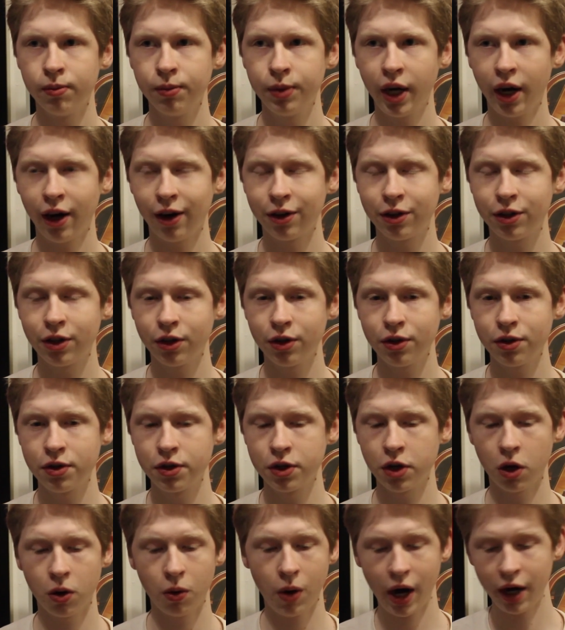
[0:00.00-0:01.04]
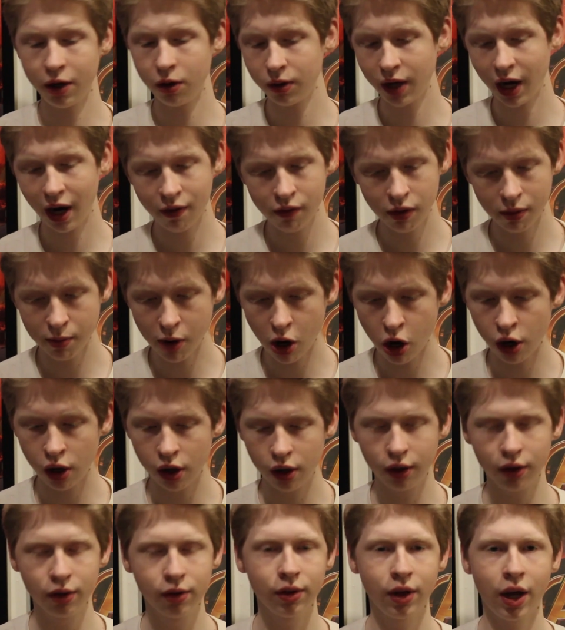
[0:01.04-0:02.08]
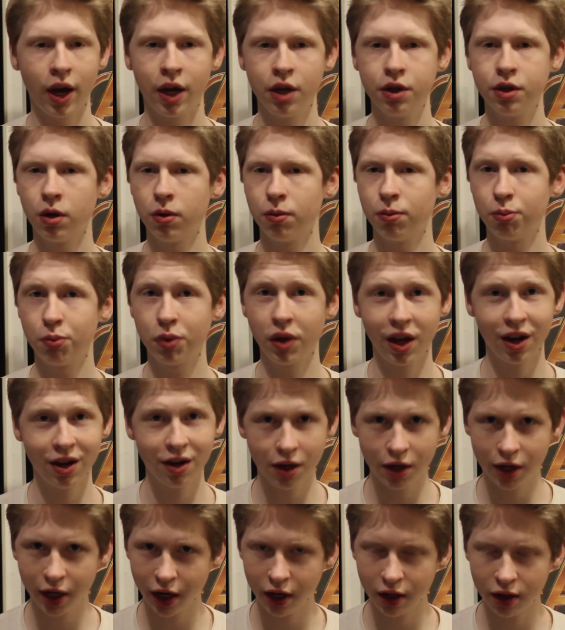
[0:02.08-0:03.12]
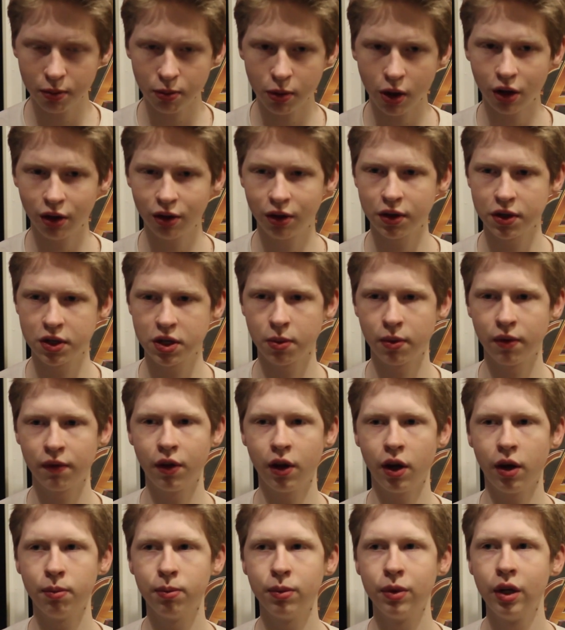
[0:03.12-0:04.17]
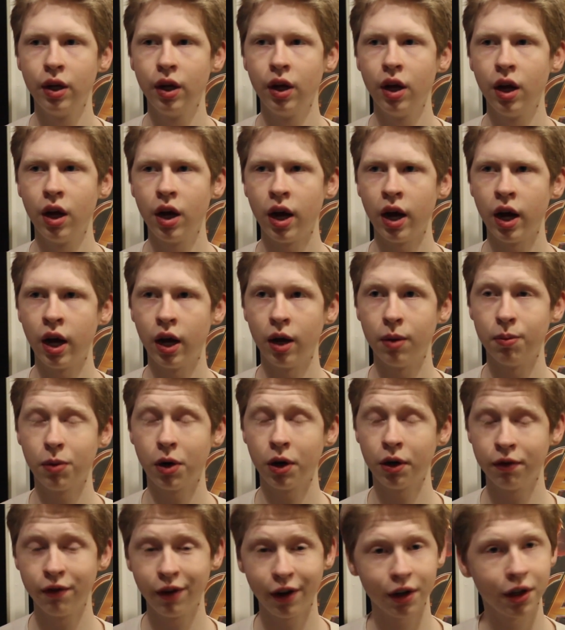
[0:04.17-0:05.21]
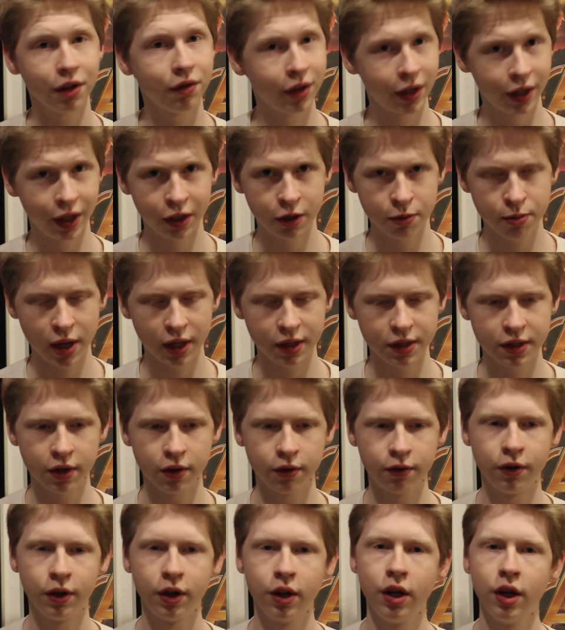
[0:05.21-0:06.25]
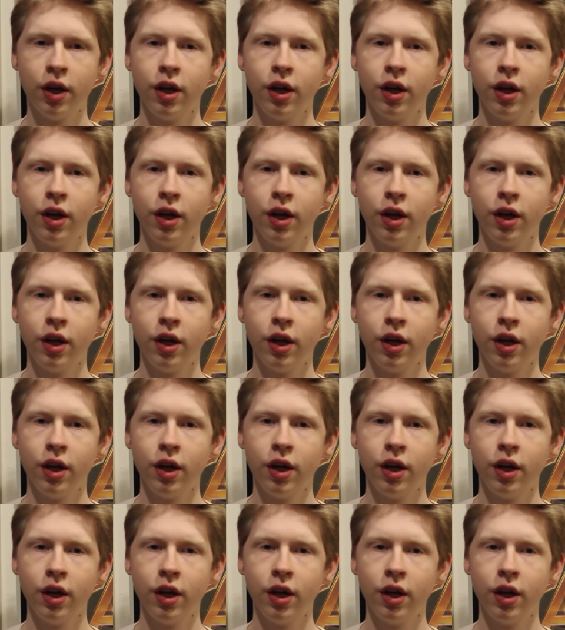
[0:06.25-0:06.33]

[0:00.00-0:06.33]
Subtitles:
characters, so I don't have them all. I don't plan on getting them all because some of them are very, very expensive.